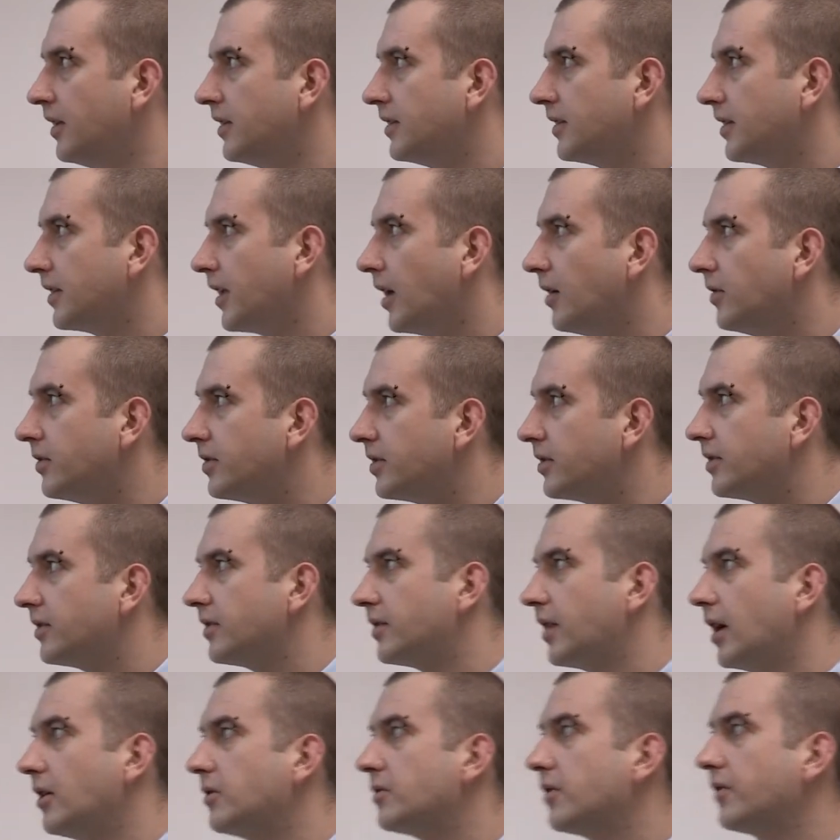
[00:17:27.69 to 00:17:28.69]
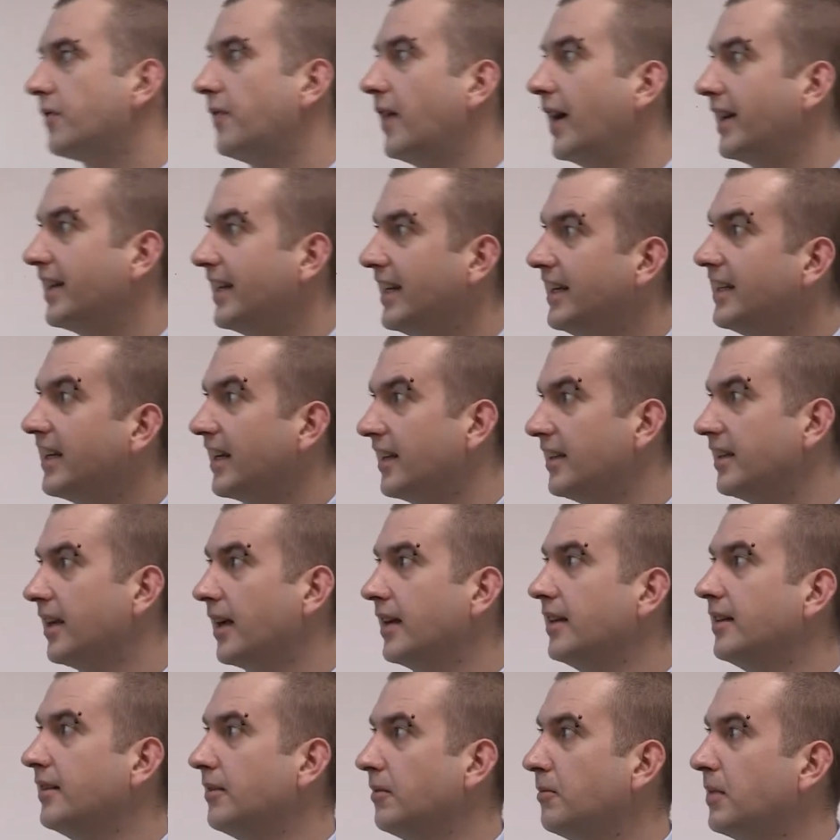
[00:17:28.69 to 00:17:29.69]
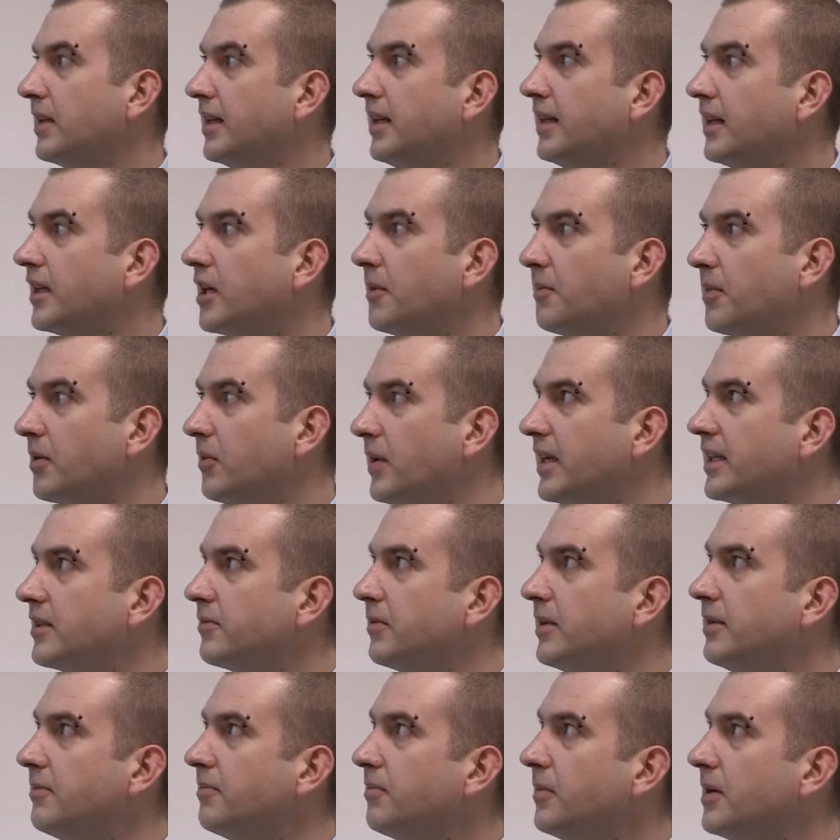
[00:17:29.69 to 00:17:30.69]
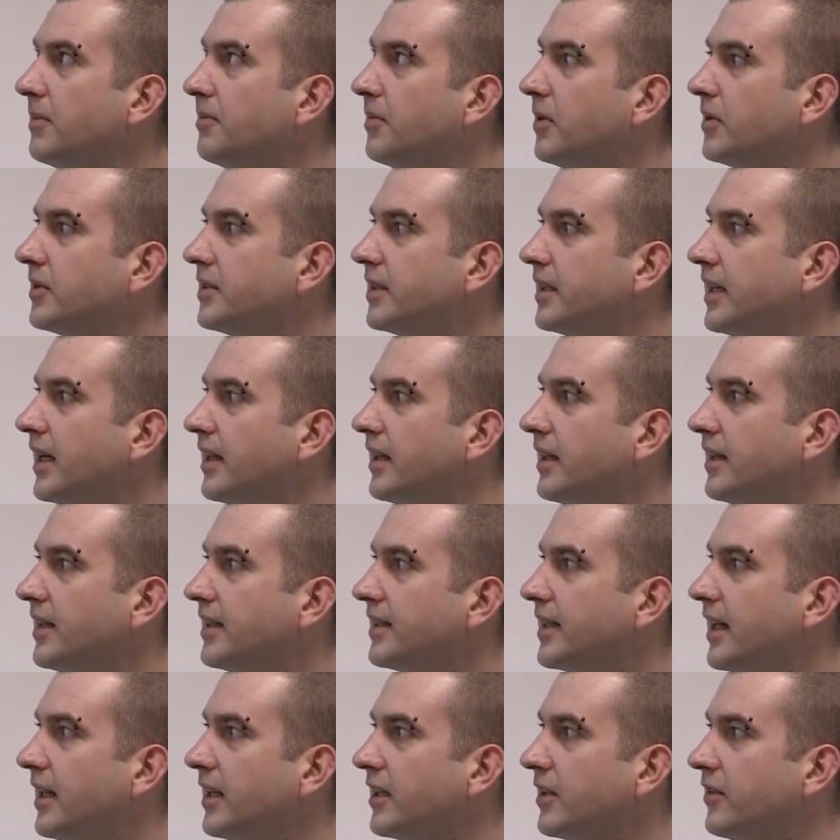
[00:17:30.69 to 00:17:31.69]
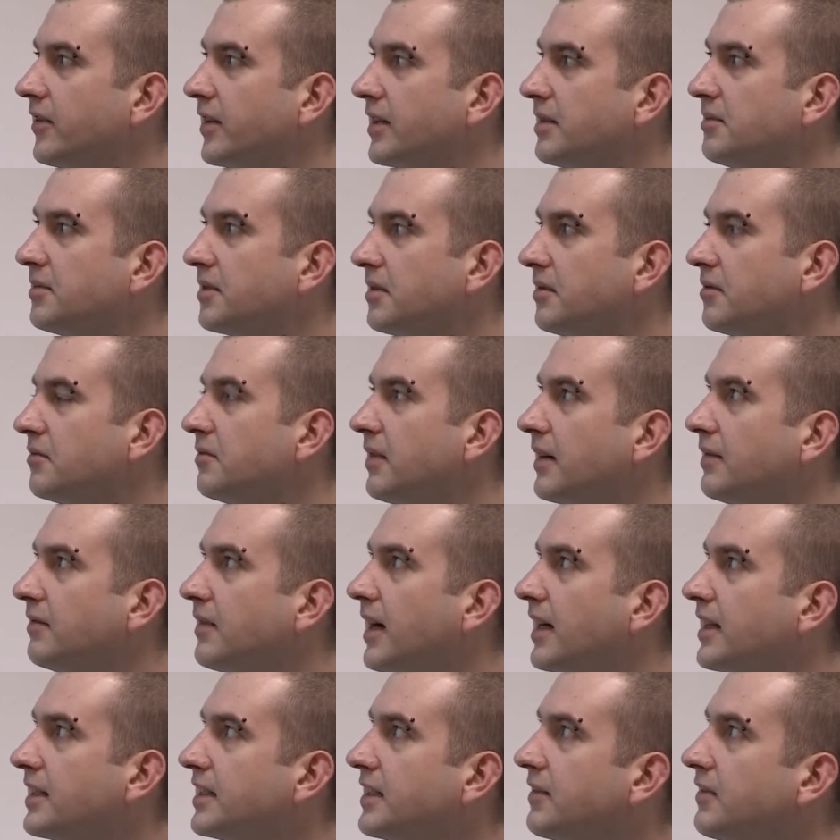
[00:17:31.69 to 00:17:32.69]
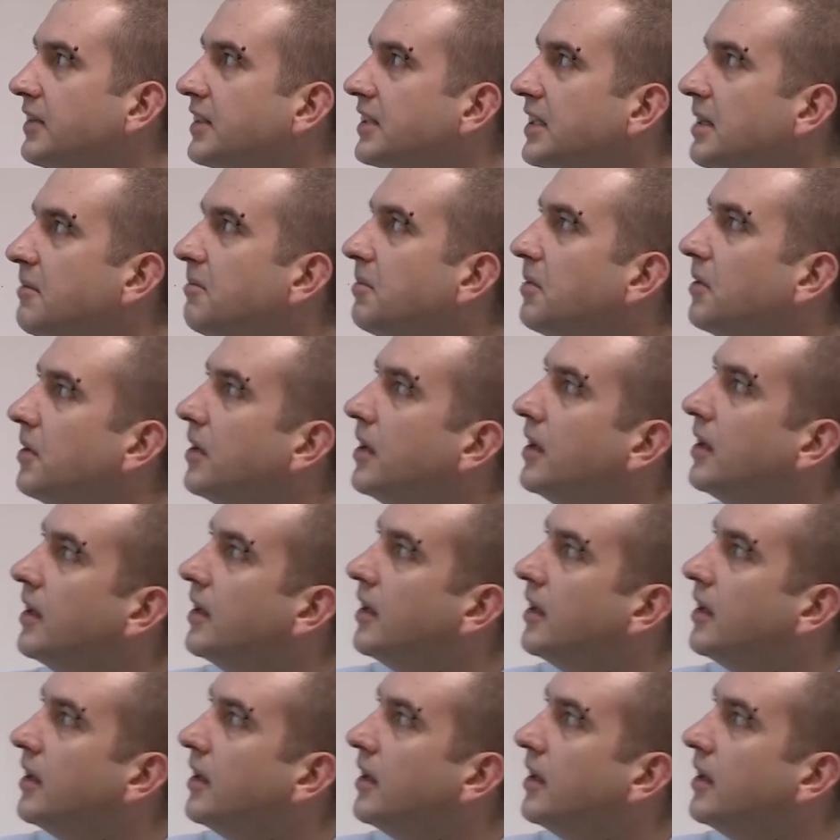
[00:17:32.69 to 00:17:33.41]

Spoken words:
So those are fed in, and within a couple of weeks we put together this algorithm. So it's relatively simple